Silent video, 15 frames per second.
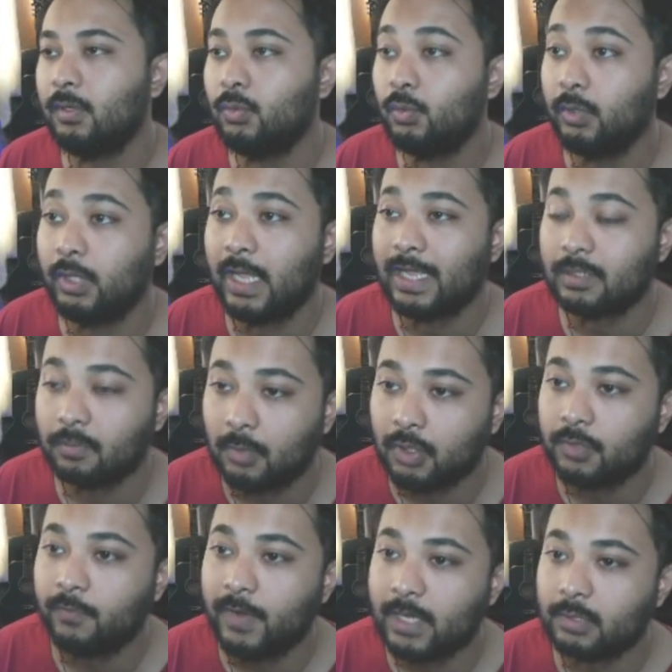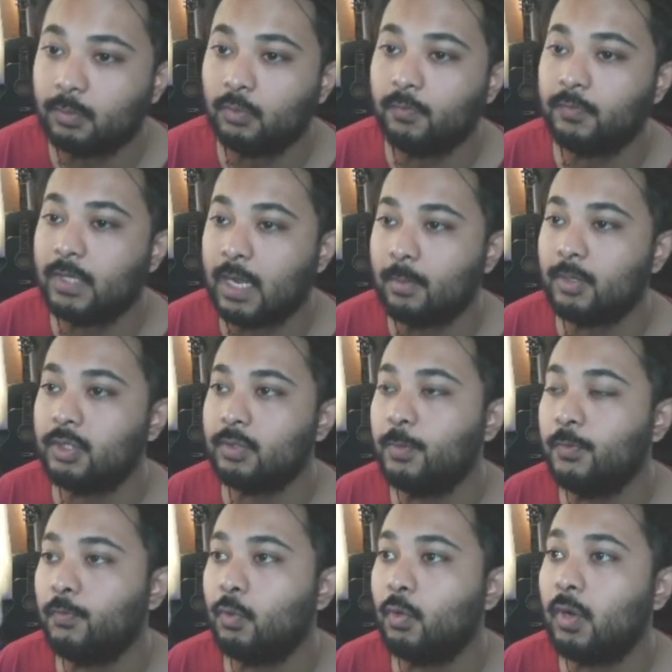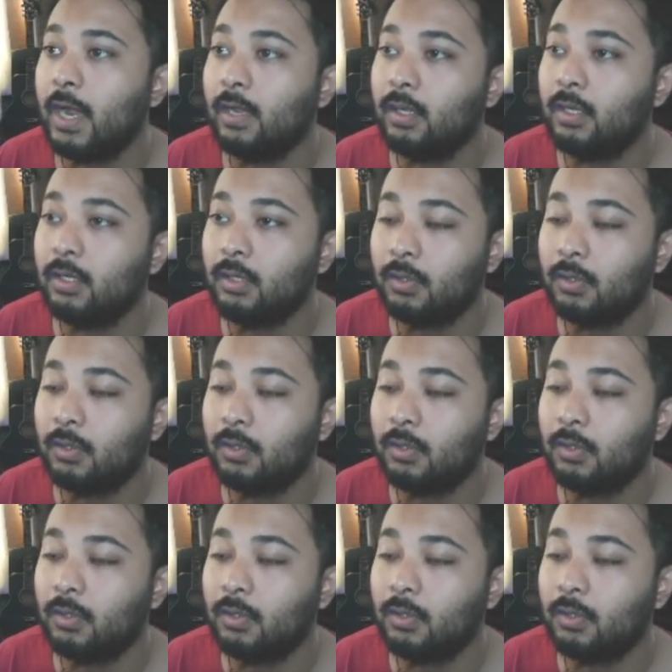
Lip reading: doing as much fast move damage before I